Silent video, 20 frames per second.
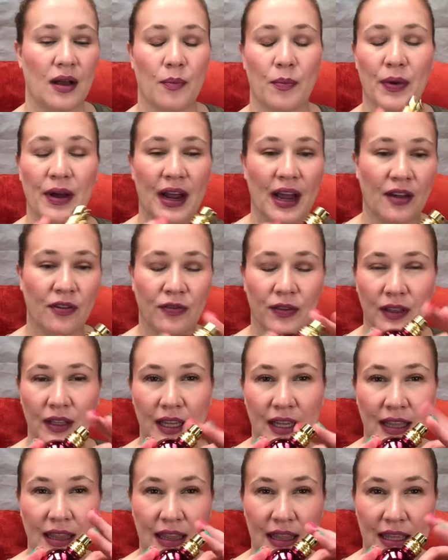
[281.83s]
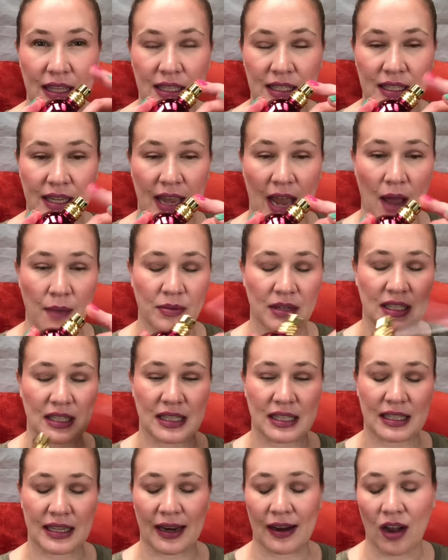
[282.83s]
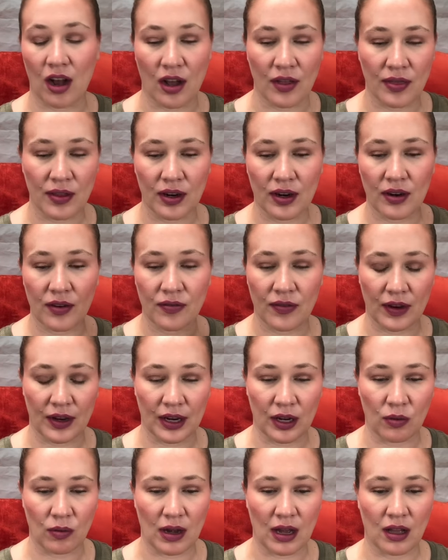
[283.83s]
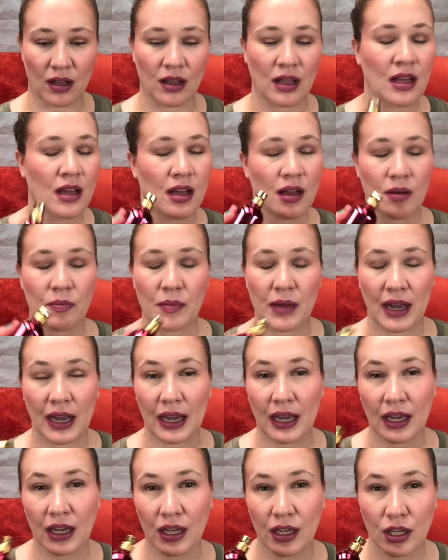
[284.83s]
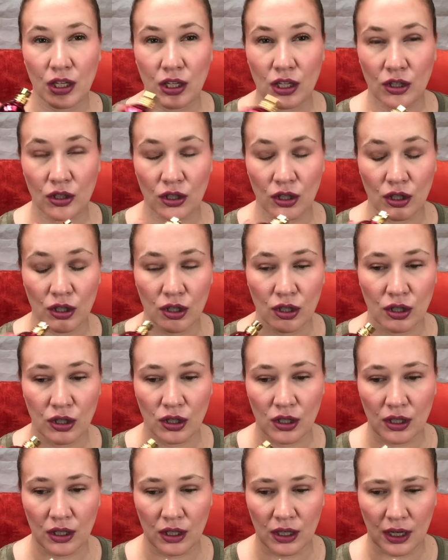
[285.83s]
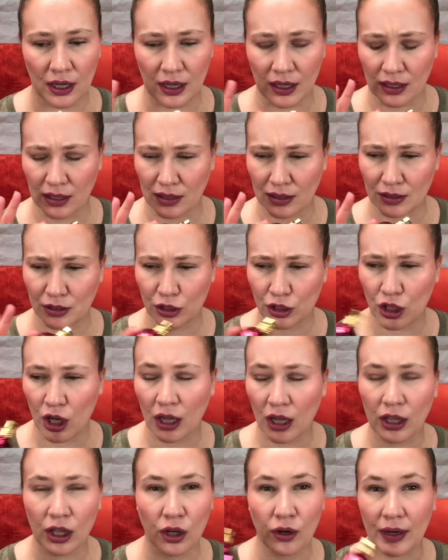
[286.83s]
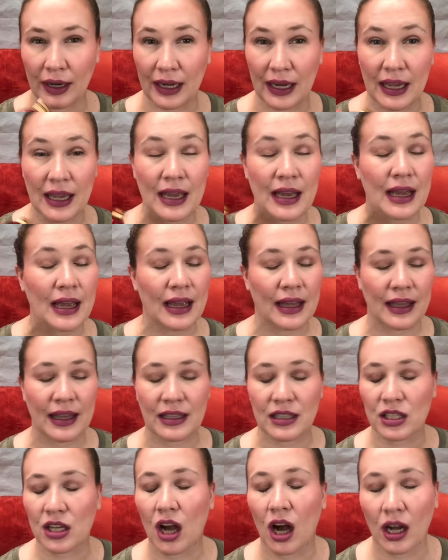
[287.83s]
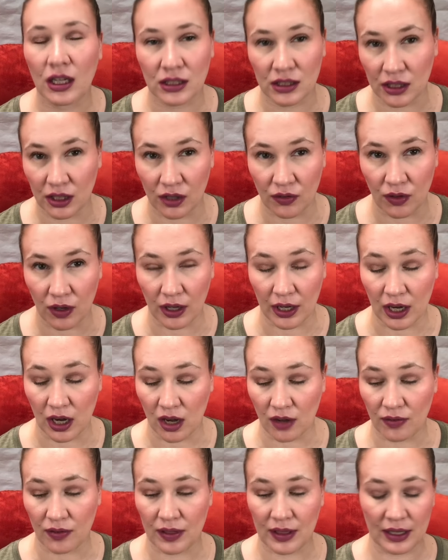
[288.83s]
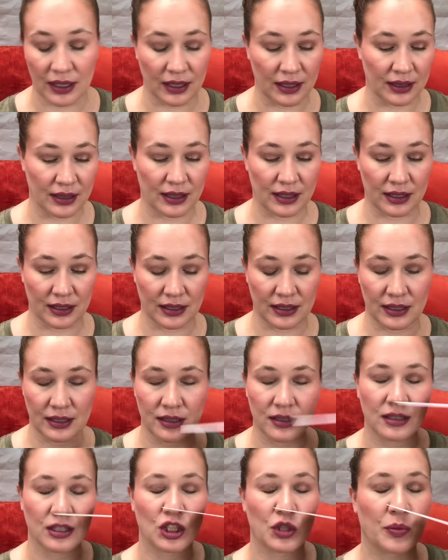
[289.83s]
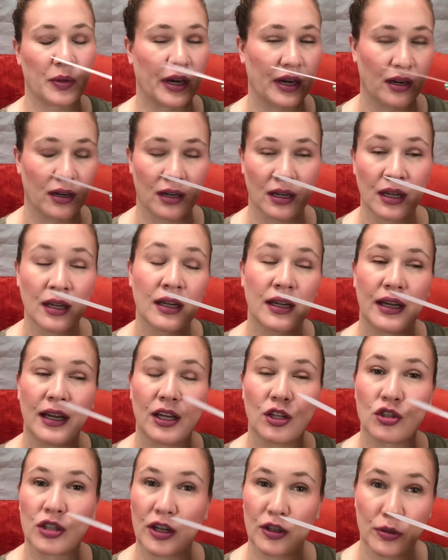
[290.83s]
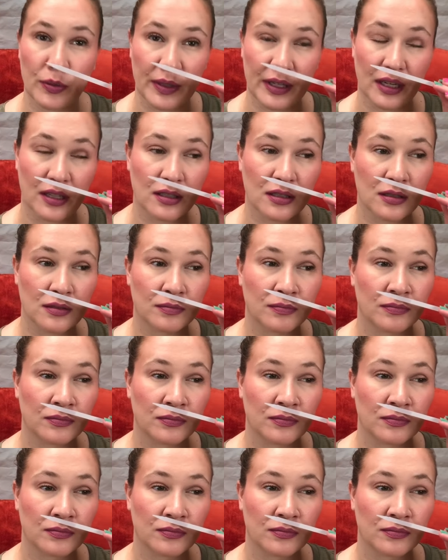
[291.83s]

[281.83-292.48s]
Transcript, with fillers: But I feel like this cap doesn't stay on there very well. My uh, chocolate greedy, it's constantly falling off the, the sprayer. It drives me nuts.